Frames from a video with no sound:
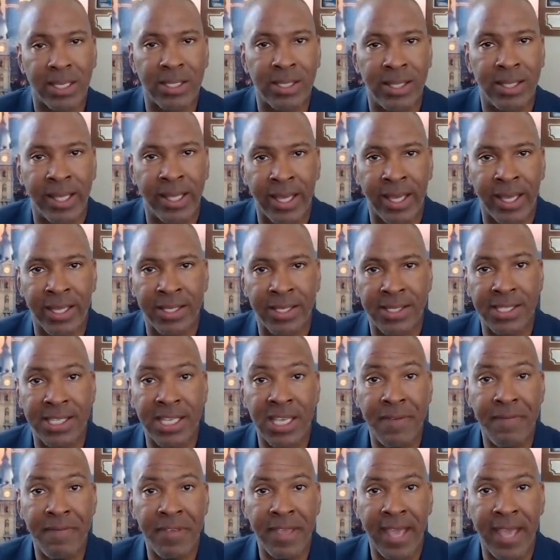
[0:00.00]
The
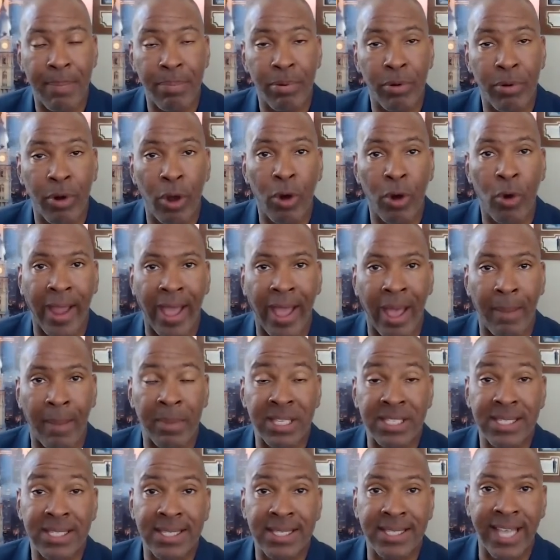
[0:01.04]
CVA program
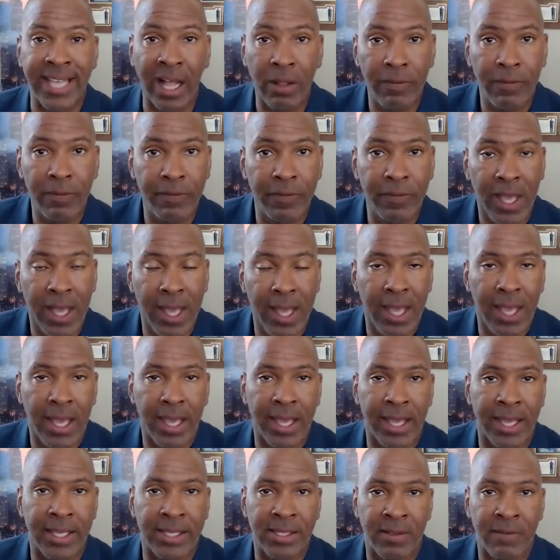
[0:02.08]
itself
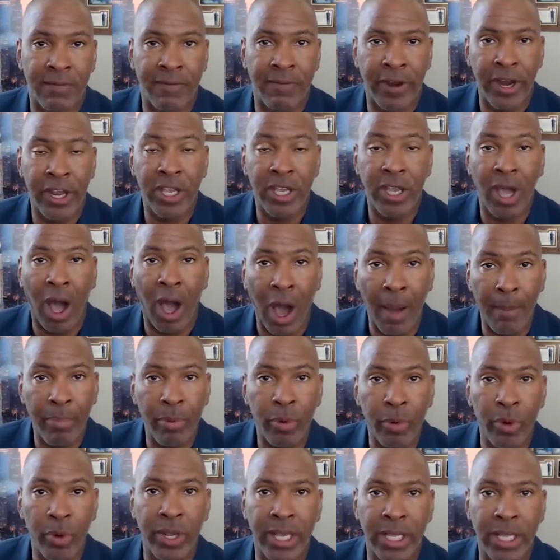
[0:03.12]
is a very
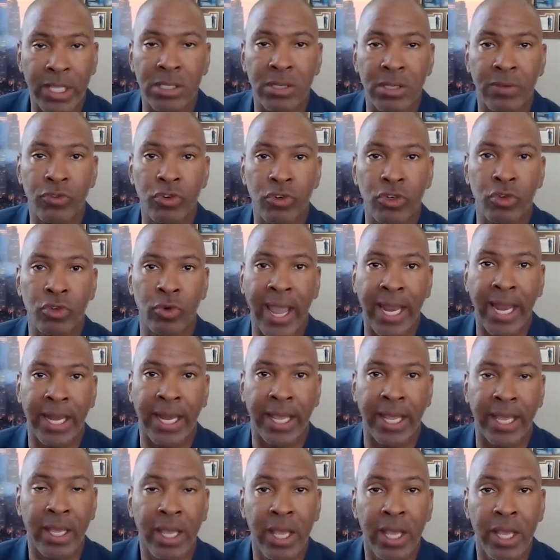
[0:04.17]
comprehensive
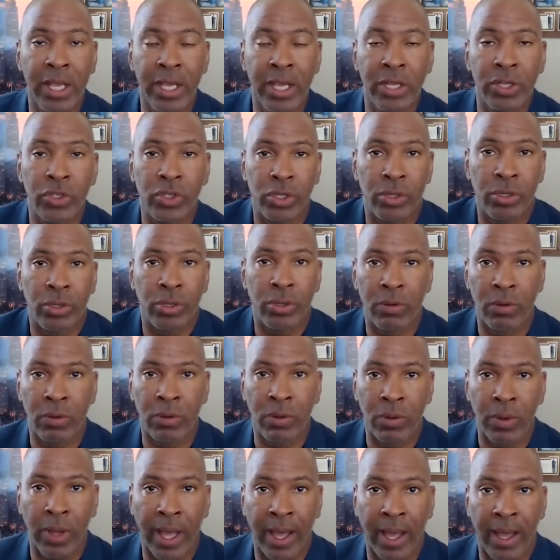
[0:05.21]
training
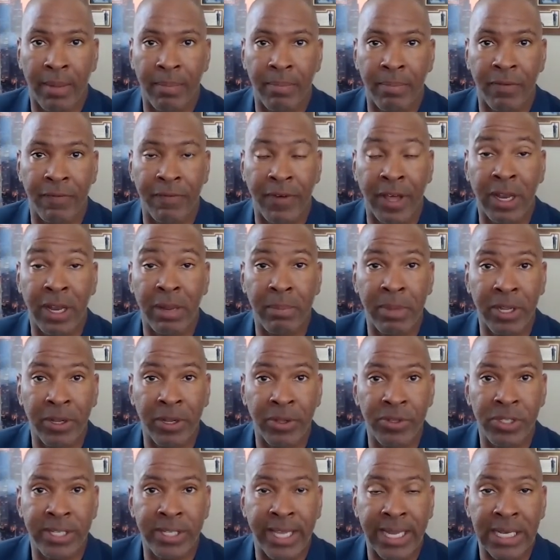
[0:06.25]
to
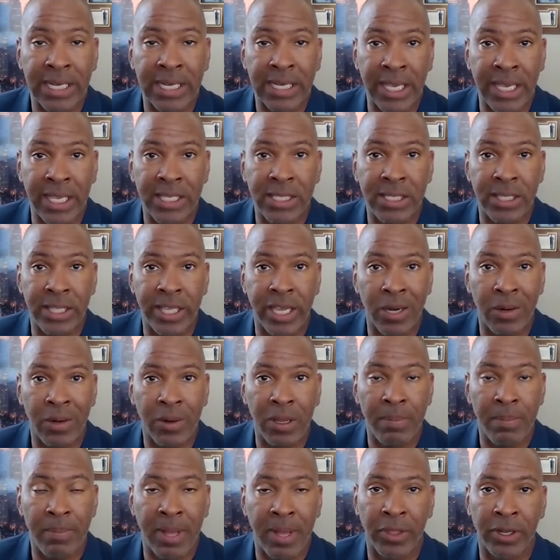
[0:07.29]
fundamentals, techniques,
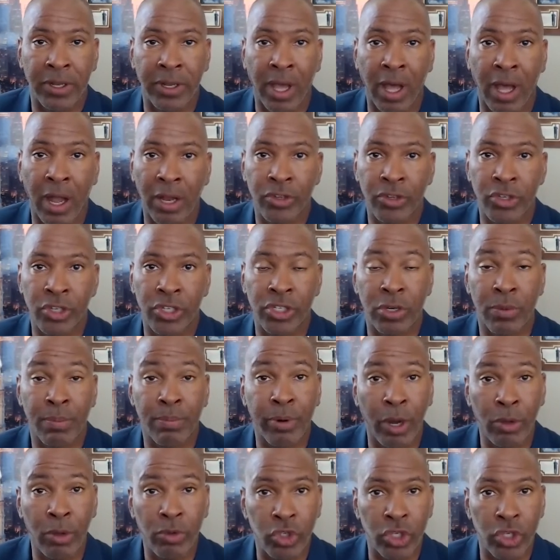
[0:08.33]
theory, methodologies, and
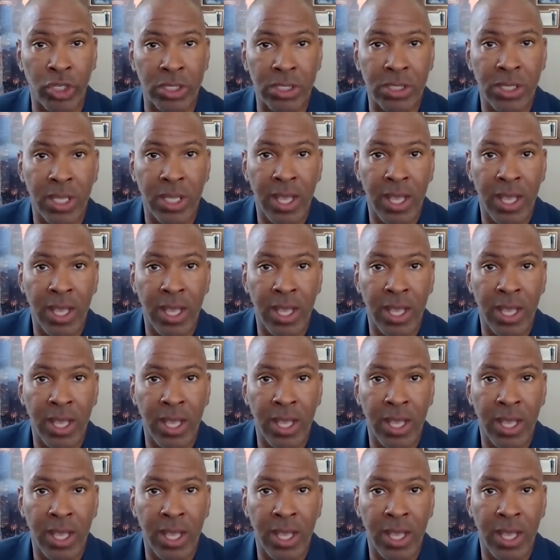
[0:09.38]
approaches,